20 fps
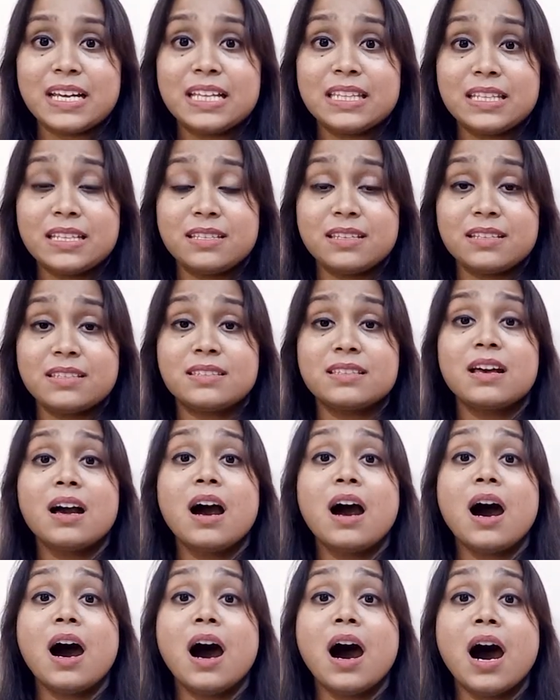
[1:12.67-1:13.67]
This is
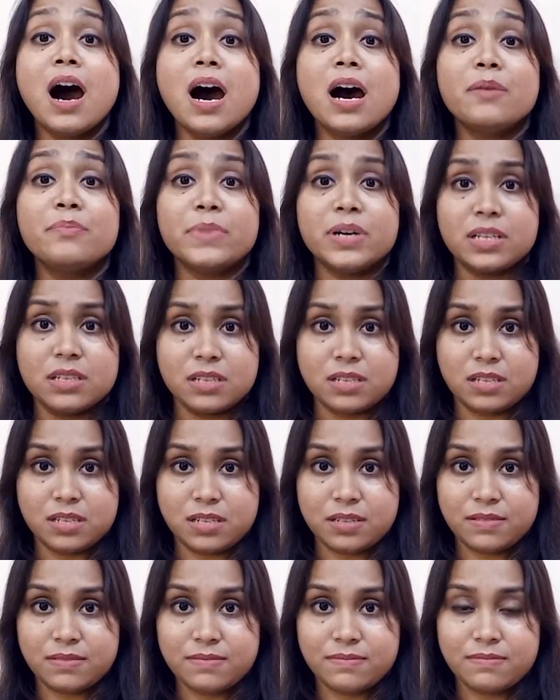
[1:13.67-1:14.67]
almond,